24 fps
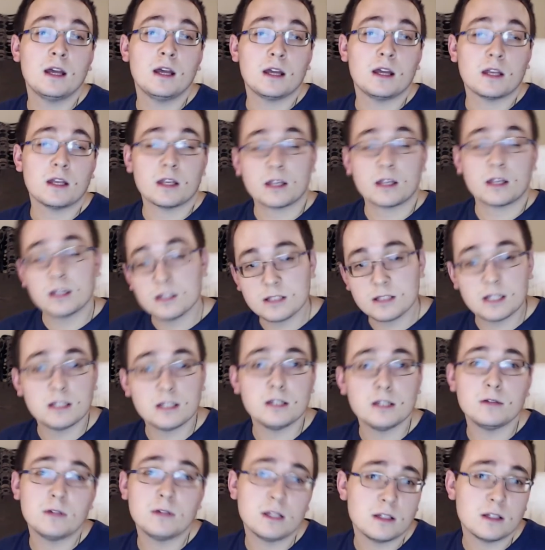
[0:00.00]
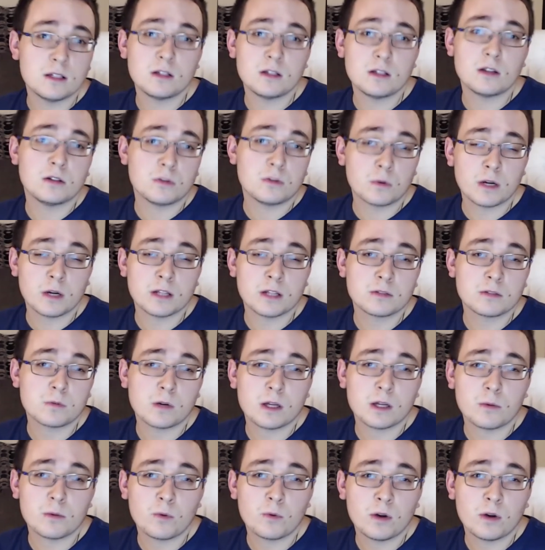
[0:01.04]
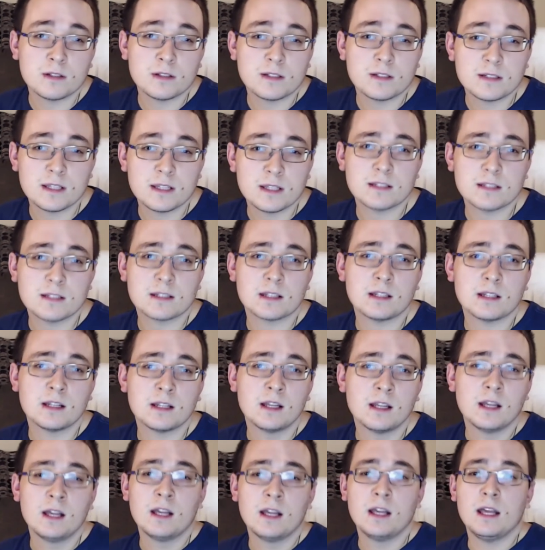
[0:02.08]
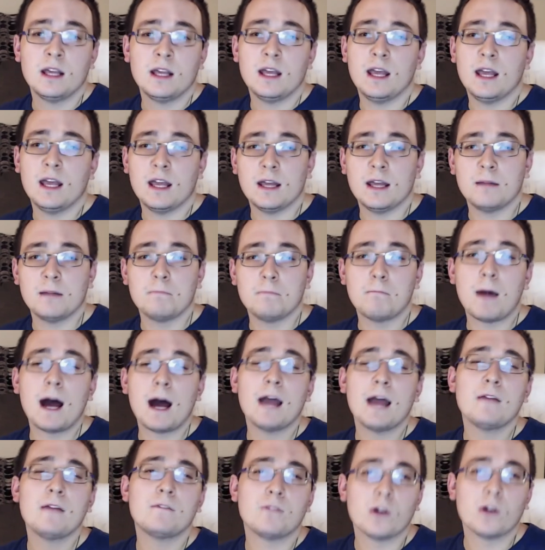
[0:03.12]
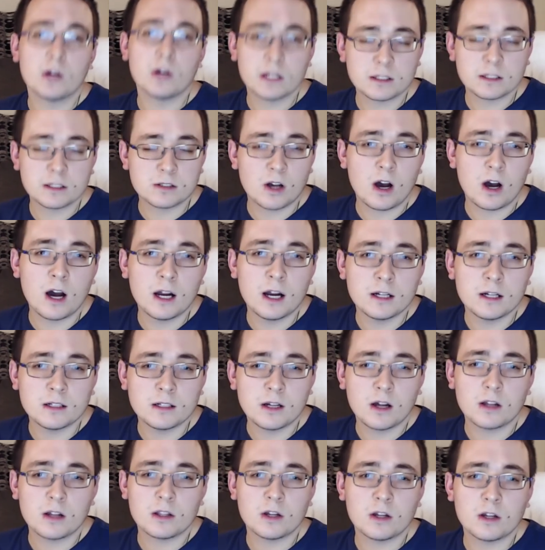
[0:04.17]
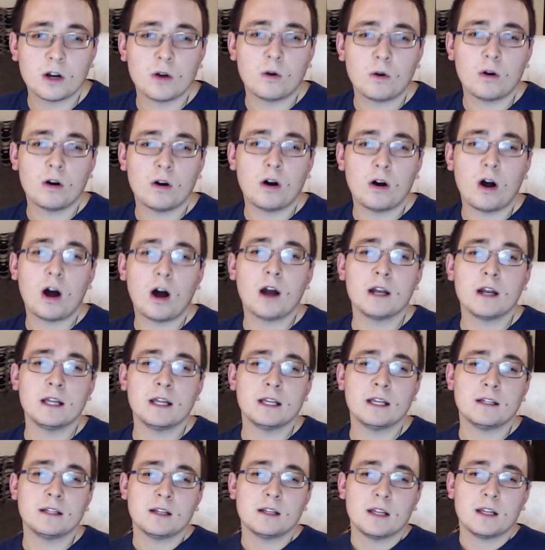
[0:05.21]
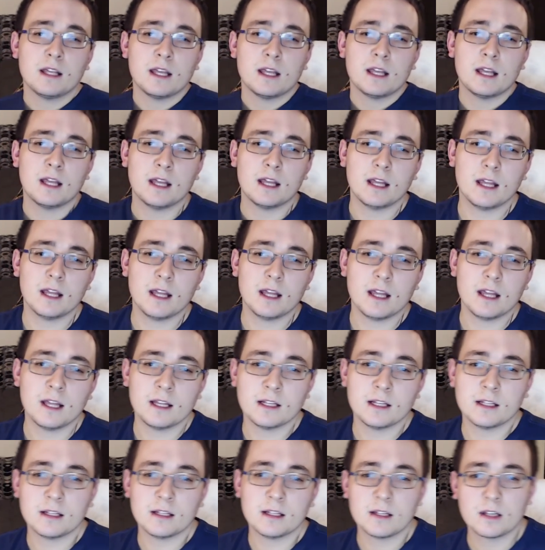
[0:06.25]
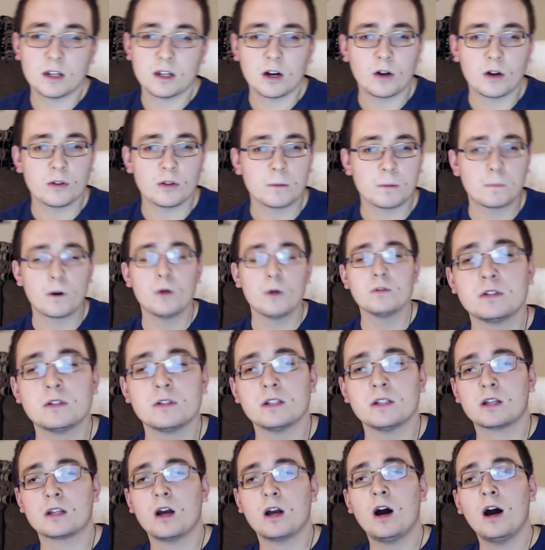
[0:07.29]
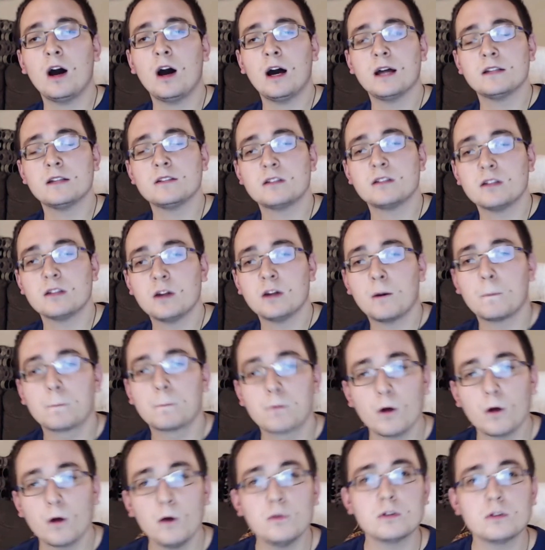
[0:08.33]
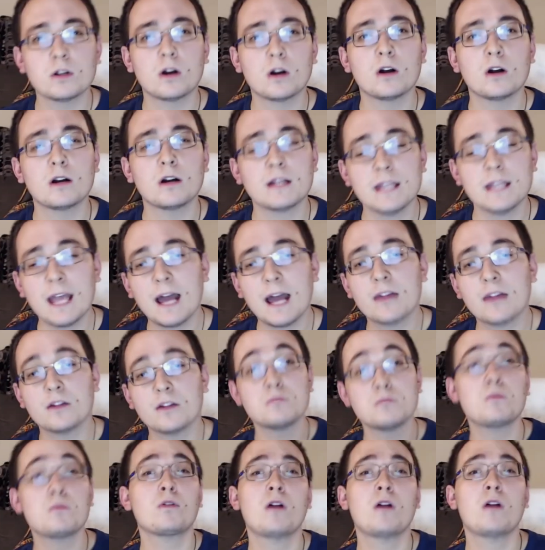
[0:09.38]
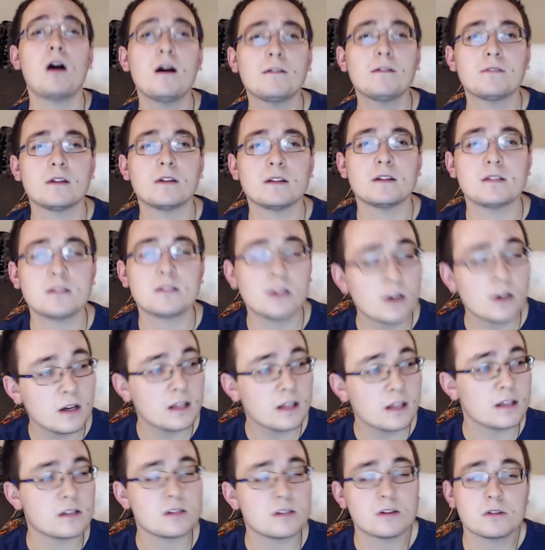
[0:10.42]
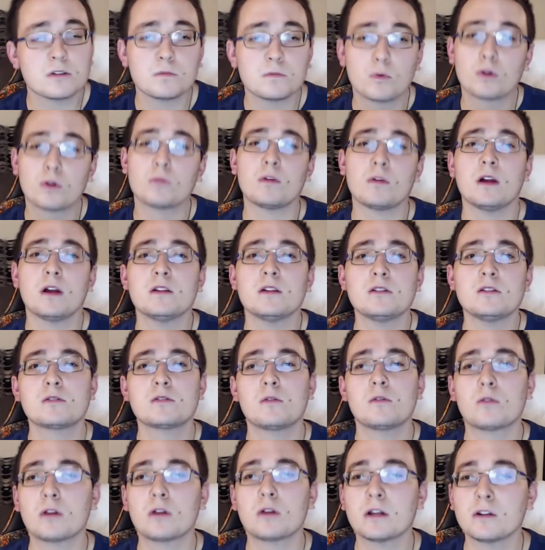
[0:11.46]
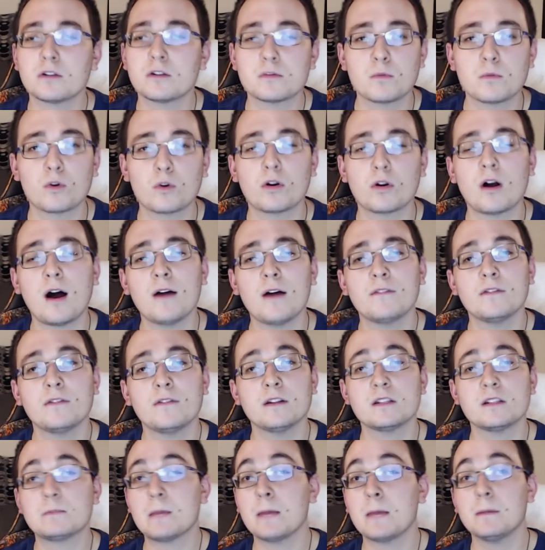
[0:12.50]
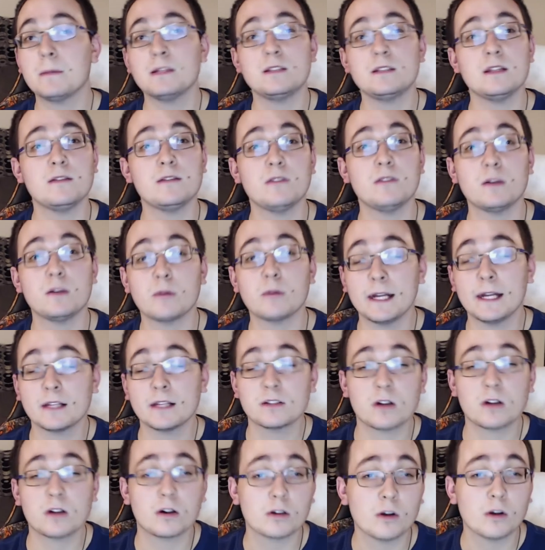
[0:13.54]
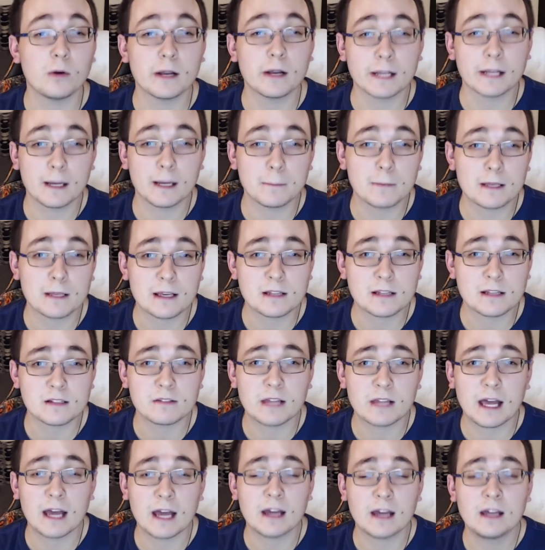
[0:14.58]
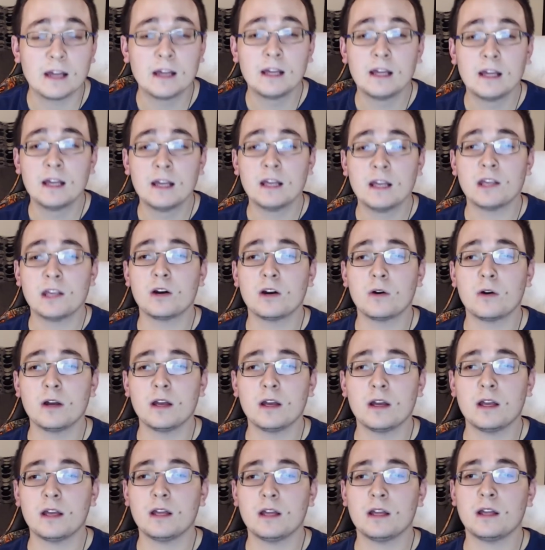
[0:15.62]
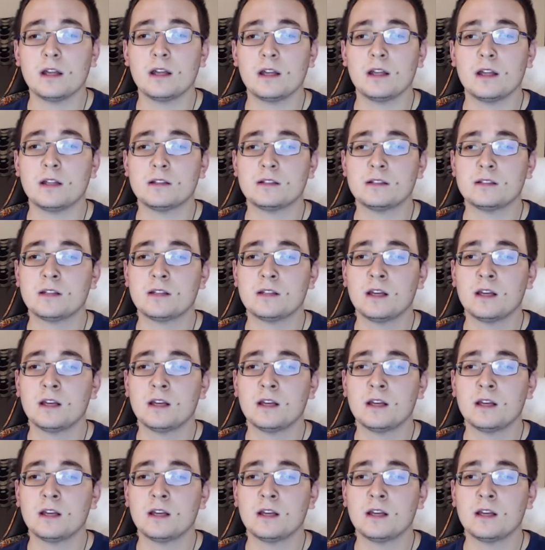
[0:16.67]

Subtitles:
continued into the 2021 season. And my verdict on, you know, on it and, you know, the pros cons, you know, pros are, yeah, there's more offense. There is. There's more runs scoring. There's more offense. Maybe TV ratings are going up because of that. You know, it's